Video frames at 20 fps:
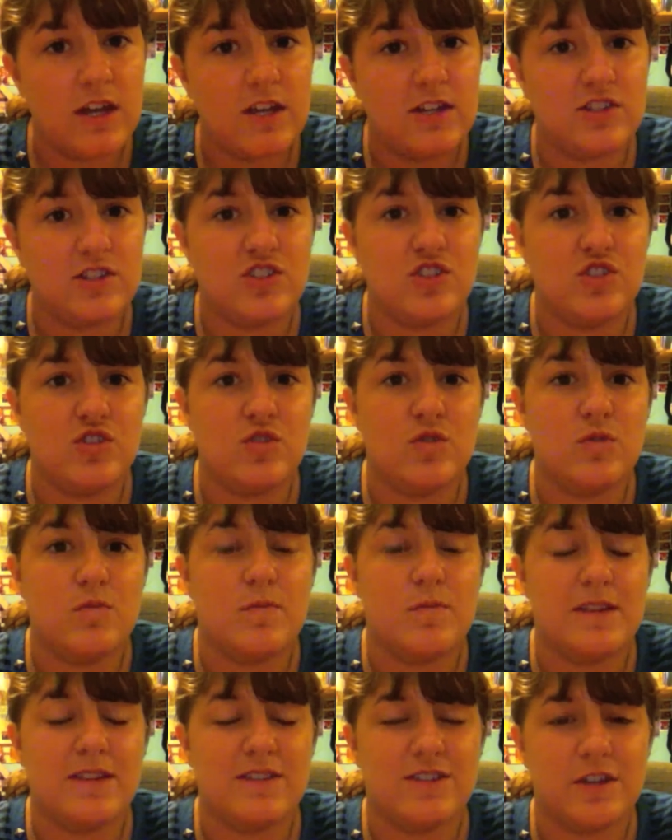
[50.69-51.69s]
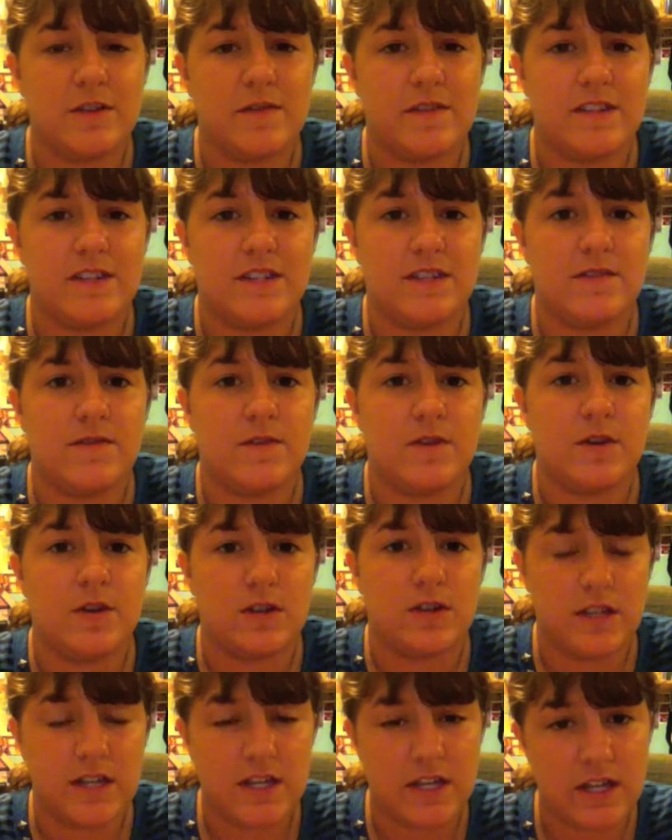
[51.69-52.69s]
to be servants for
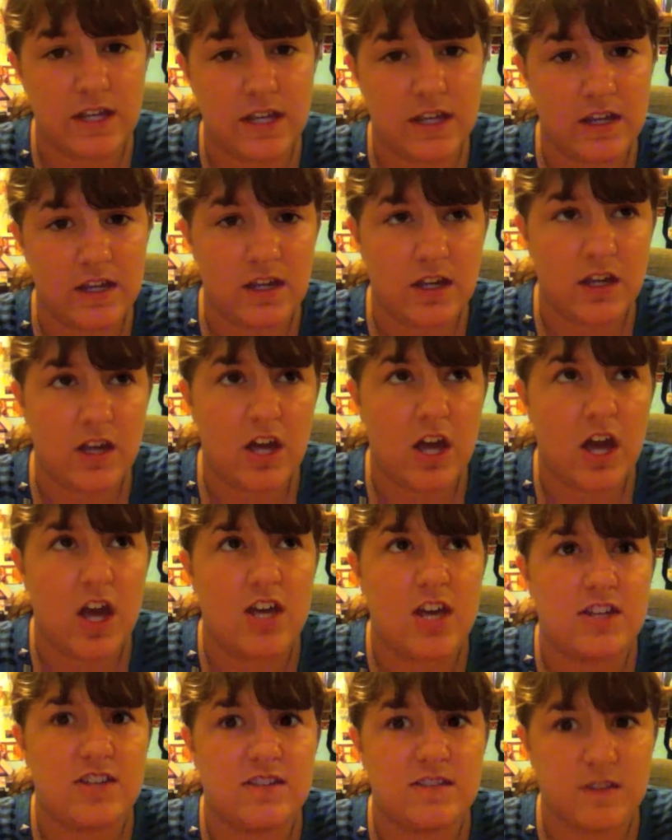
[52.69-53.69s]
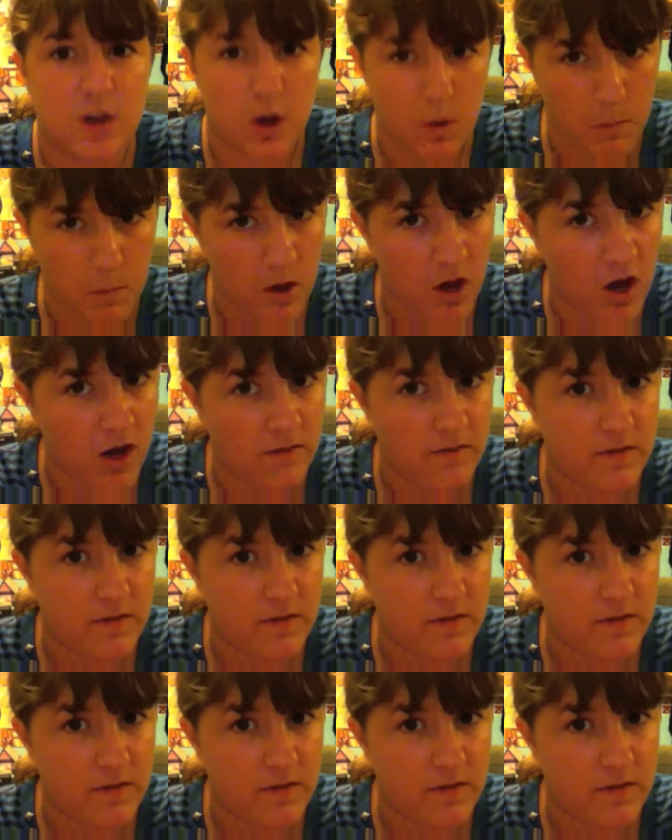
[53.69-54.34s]
King Sarboff